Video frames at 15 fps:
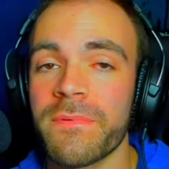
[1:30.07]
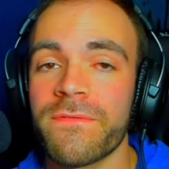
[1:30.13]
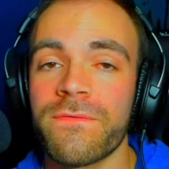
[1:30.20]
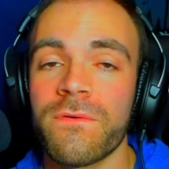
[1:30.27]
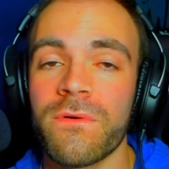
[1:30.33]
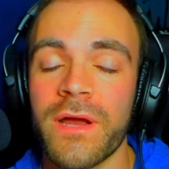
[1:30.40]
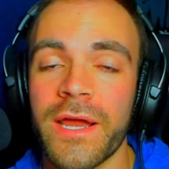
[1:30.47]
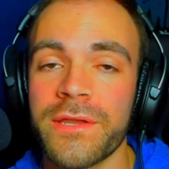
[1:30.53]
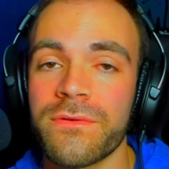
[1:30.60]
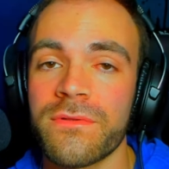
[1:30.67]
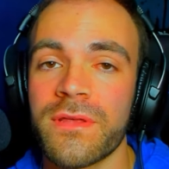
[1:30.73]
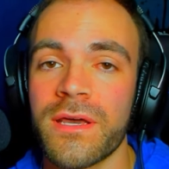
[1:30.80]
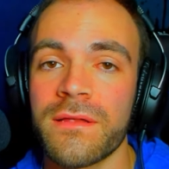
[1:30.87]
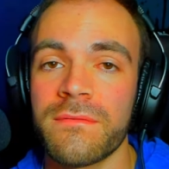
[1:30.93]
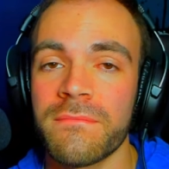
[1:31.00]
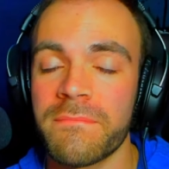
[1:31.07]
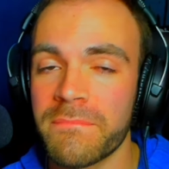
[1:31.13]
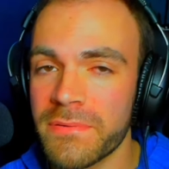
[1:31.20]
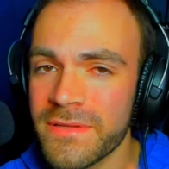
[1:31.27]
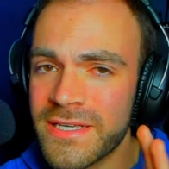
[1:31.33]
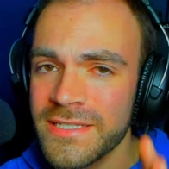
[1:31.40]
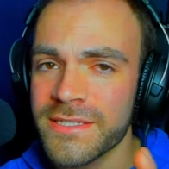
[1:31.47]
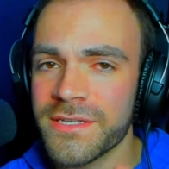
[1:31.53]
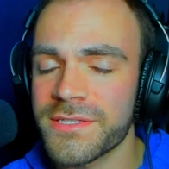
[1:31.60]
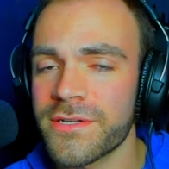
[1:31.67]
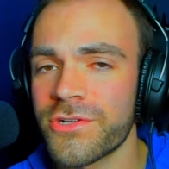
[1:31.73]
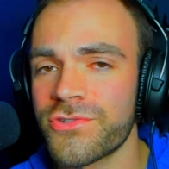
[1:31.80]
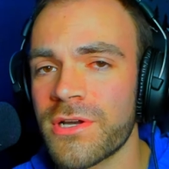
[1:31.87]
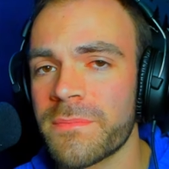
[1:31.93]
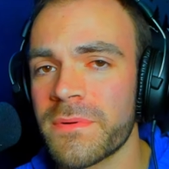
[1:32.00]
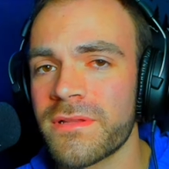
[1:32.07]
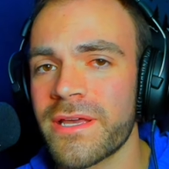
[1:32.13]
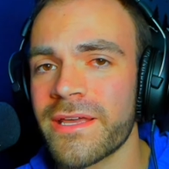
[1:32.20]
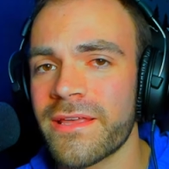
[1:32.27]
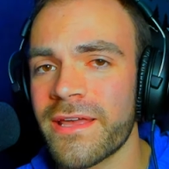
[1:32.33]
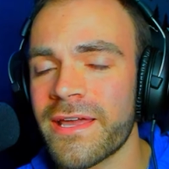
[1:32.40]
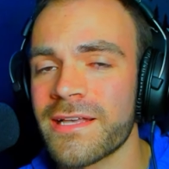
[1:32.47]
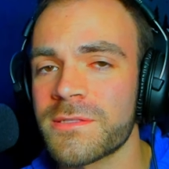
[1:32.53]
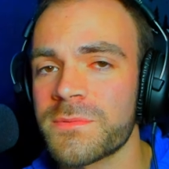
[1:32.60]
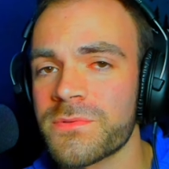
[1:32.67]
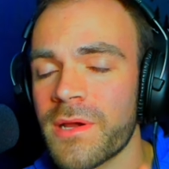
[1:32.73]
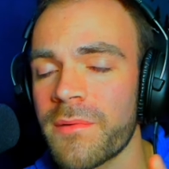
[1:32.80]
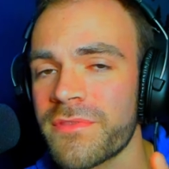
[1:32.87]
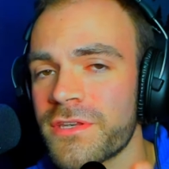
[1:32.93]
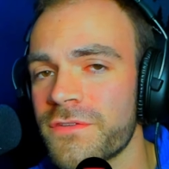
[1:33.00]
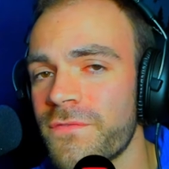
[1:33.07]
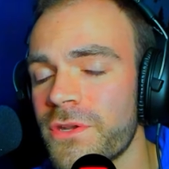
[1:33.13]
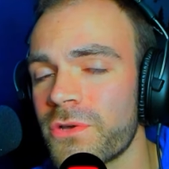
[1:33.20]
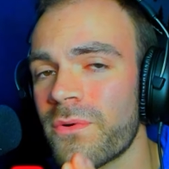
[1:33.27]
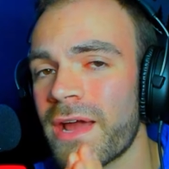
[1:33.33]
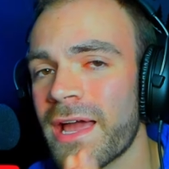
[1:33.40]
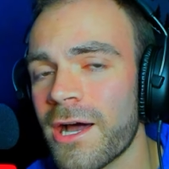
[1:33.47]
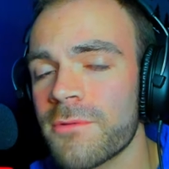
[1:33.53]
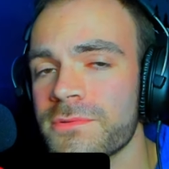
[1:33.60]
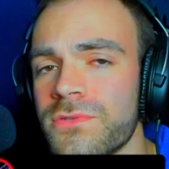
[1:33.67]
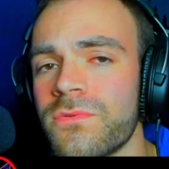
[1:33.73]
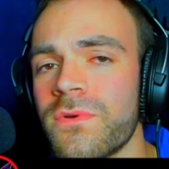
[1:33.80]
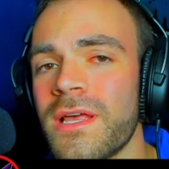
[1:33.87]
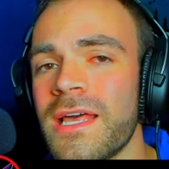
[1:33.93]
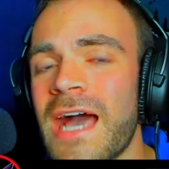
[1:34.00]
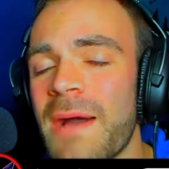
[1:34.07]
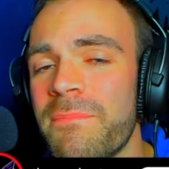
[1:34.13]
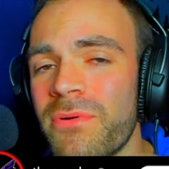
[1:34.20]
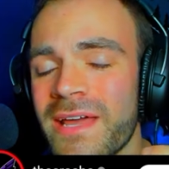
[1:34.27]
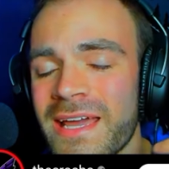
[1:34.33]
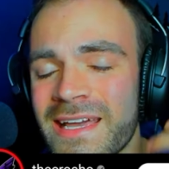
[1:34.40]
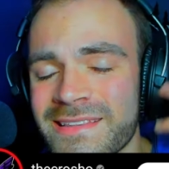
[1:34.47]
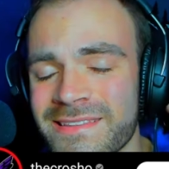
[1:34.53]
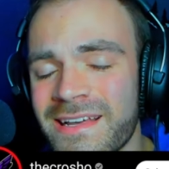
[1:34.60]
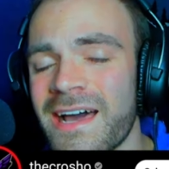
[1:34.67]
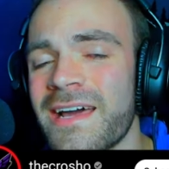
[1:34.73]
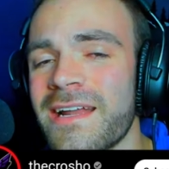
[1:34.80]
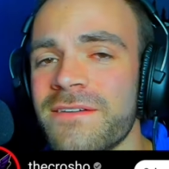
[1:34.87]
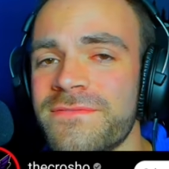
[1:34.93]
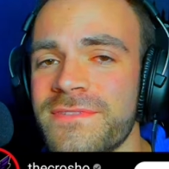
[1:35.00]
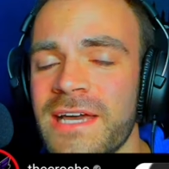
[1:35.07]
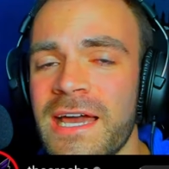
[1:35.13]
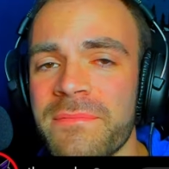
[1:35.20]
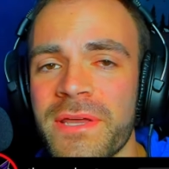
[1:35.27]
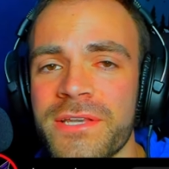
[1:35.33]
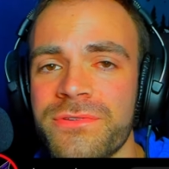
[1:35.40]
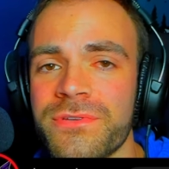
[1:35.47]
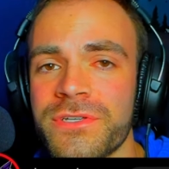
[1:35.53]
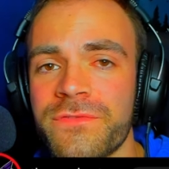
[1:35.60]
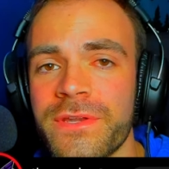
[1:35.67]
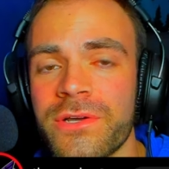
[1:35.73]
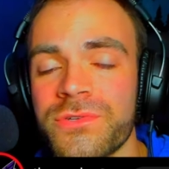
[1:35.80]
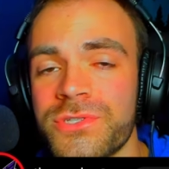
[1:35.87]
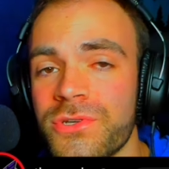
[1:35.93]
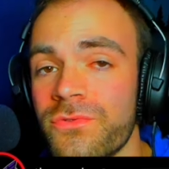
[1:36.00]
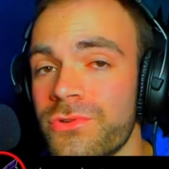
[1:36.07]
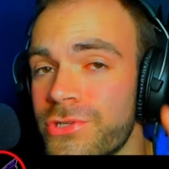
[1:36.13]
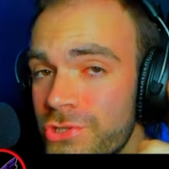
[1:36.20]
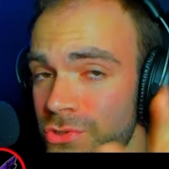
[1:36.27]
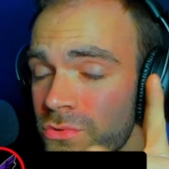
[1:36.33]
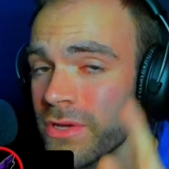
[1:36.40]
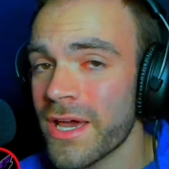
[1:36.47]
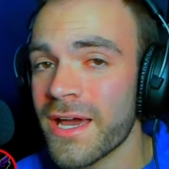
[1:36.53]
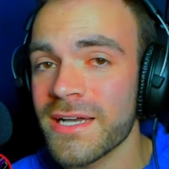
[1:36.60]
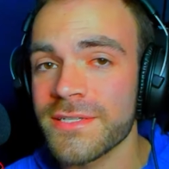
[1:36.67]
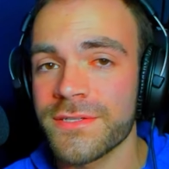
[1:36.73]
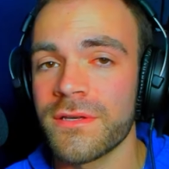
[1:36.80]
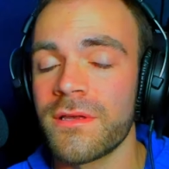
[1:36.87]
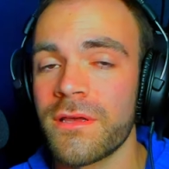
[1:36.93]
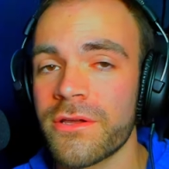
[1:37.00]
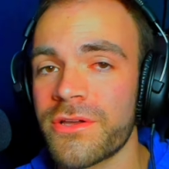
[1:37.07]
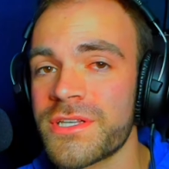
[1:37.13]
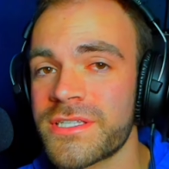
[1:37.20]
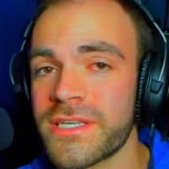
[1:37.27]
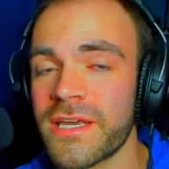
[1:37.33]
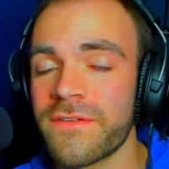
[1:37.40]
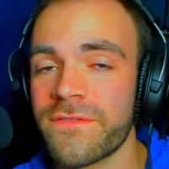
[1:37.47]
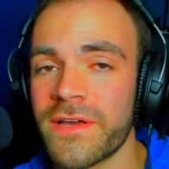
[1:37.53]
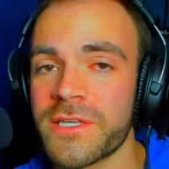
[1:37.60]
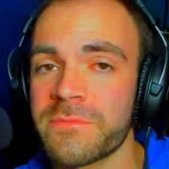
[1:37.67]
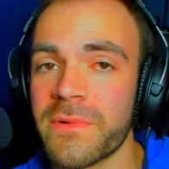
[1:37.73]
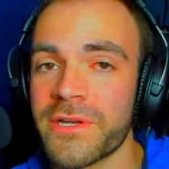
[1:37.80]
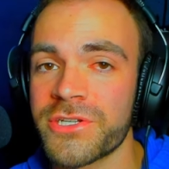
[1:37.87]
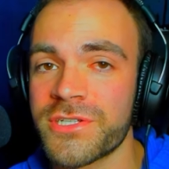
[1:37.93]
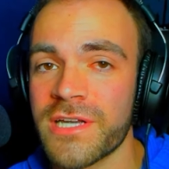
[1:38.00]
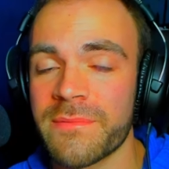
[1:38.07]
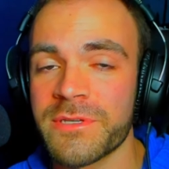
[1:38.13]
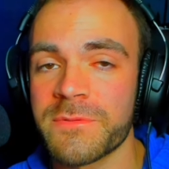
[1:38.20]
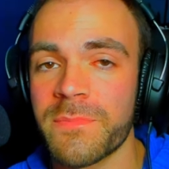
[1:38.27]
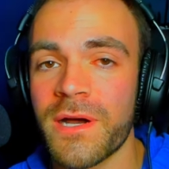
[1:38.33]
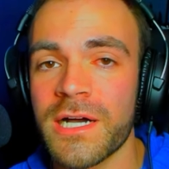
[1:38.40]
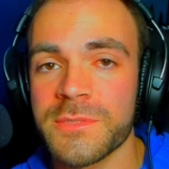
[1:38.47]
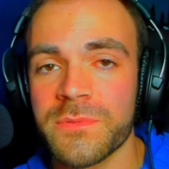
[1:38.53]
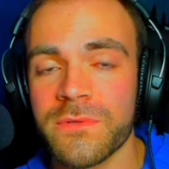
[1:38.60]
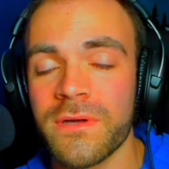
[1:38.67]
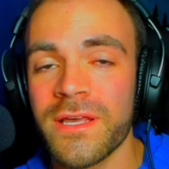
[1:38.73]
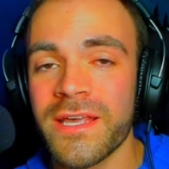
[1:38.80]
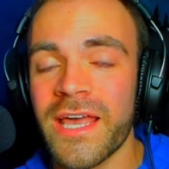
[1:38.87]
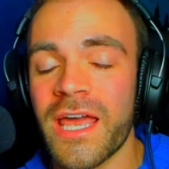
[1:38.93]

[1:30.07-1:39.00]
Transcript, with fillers: before I do that, please consider dropping a like and subscribe if this video helped you. I put a lot of time into this video so you guys could save as much time as possible.